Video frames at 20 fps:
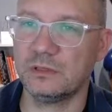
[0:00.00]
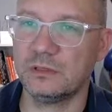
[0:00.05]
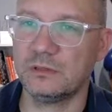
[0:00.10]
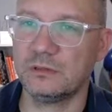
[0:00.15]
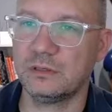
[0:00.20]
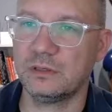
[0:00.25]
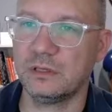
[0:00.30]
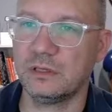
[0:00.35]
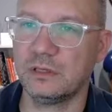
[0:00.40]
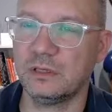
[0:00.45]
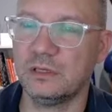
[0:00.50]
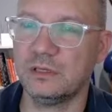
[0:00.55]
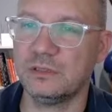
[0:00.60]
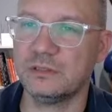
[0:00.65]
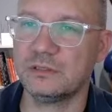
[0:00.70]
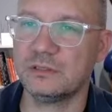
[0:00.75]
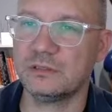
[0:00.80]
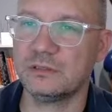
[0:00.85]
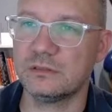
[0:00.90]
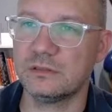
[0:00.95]
Okay, and
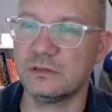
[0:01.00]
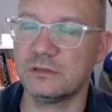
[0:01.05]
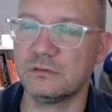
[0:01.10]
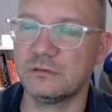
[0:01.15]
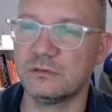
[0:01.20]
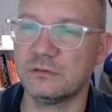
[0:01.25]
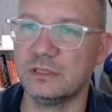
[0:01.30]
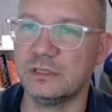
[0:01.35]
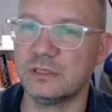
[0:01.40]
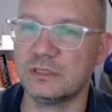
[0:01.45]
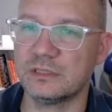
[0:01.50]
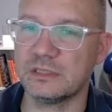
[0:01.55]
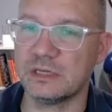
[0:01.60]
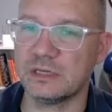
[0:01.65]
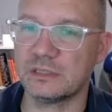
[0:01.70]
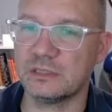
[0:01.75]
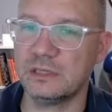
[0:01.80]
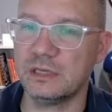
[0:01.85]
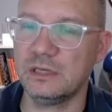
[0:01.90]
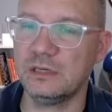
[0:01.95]
it's already
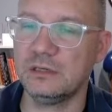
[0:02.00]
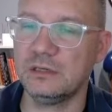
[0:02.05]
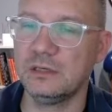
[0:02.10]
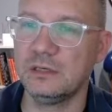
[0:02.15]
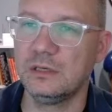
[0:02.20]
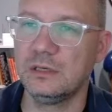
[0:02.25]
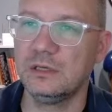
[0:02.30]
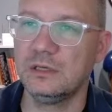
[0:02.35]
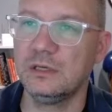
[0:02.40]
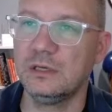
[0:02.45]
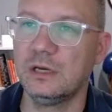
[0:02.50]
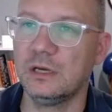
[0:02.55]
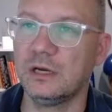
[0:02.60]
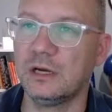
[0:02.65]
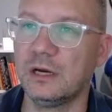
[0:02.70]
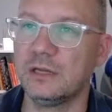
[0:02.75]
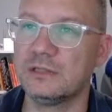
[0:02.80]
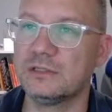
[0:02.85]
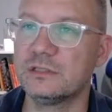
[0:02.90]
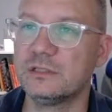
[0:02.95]
exact date. All
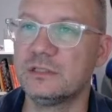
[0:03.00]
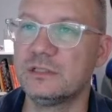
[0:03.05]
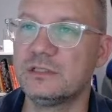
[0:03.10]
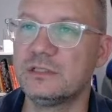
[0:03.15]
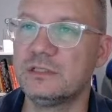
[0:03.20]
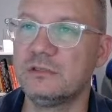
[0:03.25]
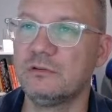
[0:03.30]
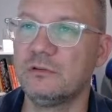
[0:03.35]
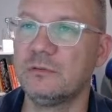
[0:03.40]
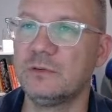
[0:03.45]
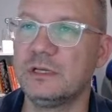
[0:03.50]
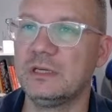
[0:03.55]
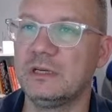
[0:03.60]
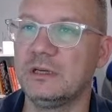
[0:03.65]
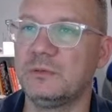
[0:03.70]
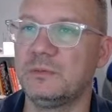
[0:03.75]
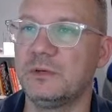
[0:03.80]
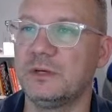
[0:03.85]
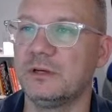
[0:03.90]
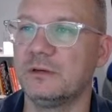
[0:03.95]
right, so let's see what we get
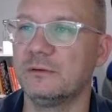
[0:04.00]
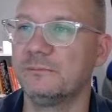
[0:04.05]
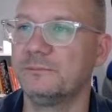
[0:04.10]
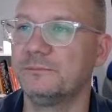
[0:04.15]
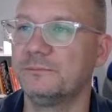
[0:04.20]
up here.